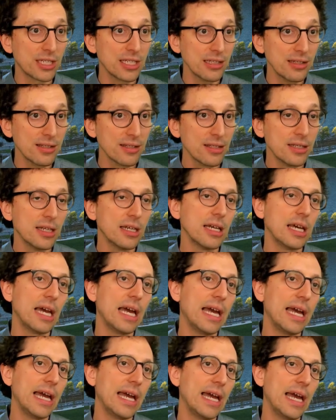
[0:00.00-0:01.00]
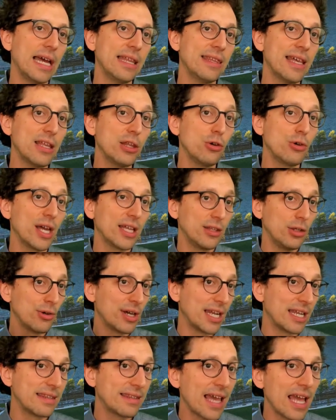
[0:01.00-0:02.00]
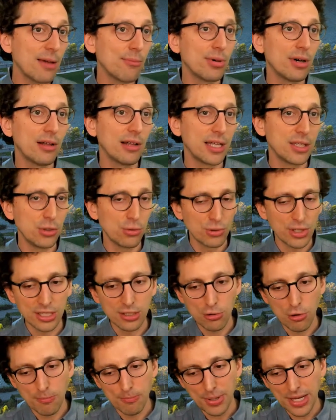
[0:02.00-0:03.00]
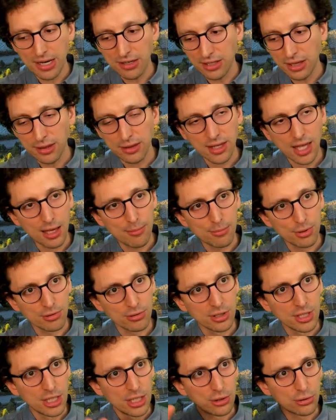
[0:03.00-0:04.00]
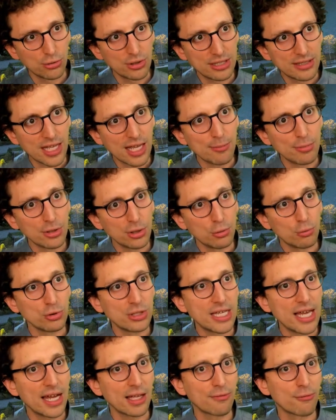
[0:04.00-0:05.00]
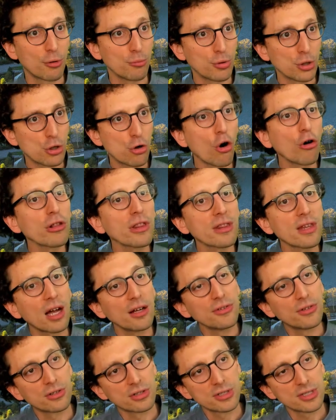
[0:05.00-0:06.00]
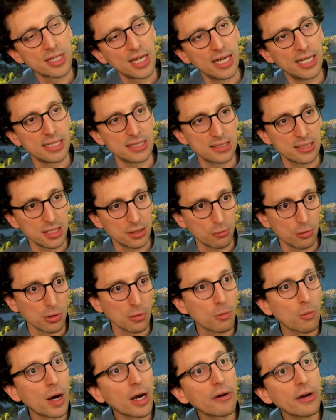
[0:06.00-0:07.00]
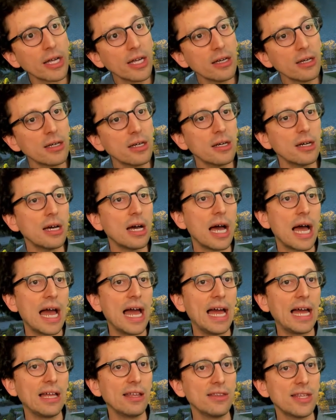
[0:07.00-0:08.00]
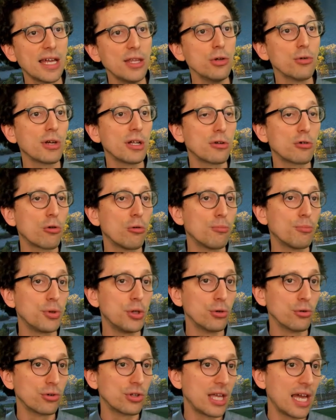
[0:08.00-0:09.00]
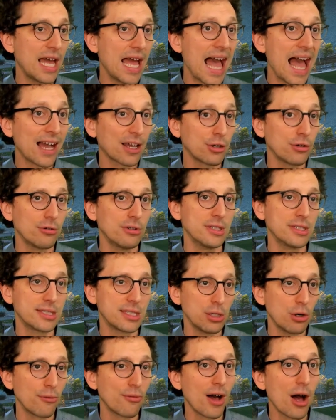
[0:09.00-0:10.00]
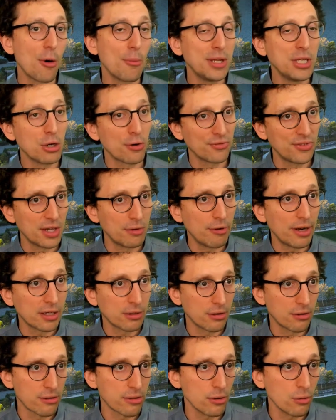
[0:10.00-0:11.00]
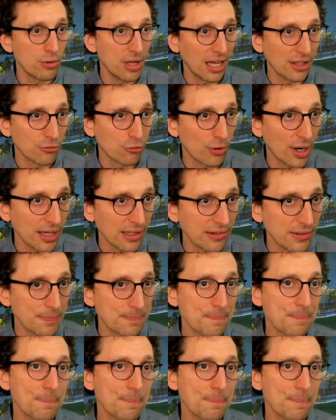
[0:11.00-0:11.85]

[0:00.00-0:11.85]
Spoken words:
it, and then you get a table, and you can compare this table to the table you would get from the gold standard SQL query, and then you can compute the accuracy of how many of the records you got right.